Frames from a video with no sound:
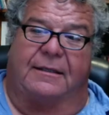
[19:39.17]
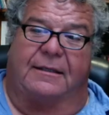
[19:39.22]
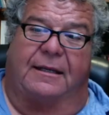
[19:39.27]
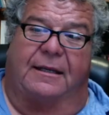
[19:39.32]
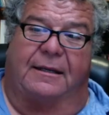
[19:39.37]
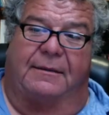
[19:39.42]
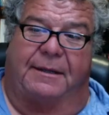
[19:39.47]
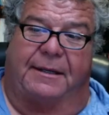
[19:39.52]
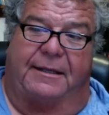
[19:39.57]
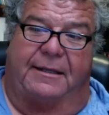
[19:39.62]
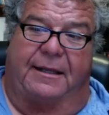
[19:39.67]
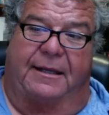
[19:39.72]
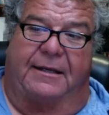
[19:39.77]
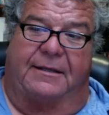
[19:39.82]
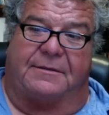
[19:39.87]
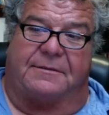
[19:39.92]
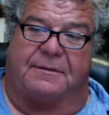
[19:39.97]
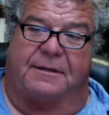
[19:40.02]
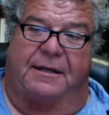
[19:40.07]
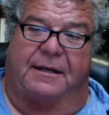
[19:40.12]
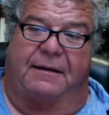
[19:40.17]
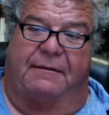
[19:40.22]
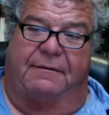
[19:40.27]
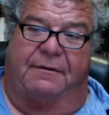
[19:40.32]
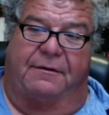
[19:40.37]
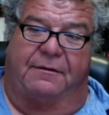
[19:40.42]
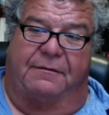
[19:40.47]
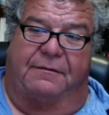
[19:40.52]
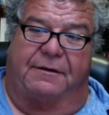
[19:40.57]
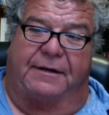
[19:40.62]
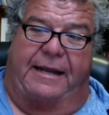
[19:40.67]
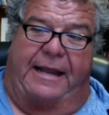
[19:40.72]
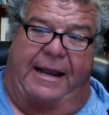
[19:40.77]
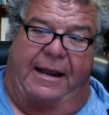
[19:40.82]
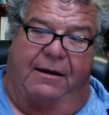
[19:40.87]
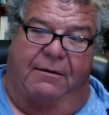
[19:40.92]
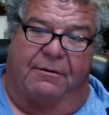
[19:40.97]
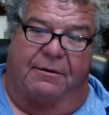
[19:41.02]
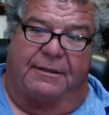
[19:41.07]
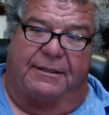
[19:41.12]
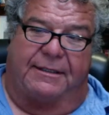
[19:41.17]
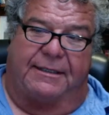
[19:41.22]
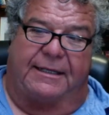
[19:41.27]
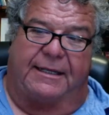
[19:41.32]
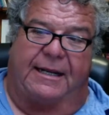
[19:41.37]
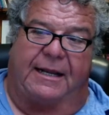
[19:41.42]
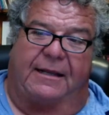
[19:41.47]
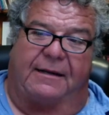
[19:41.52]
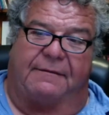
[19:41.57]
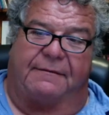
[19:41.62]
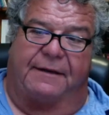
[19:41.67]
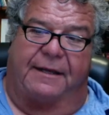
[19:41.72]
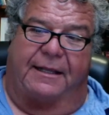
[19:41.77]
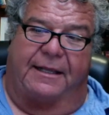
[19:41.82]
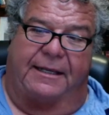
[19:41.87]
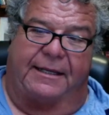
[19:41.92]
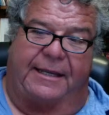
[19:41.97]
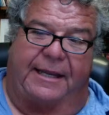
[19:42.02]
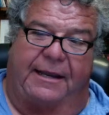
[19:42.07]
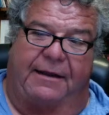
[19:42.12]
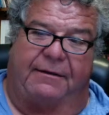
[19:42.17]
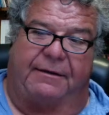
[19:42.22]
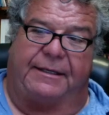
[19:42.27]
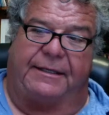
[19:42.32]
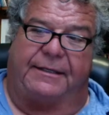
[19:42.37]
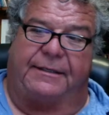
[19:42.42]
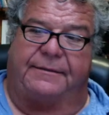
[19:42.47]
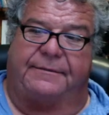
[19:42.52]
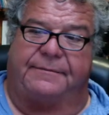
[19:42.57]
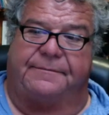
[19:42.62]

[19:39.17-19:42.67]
and my clients will have over an hour to get out of LA County.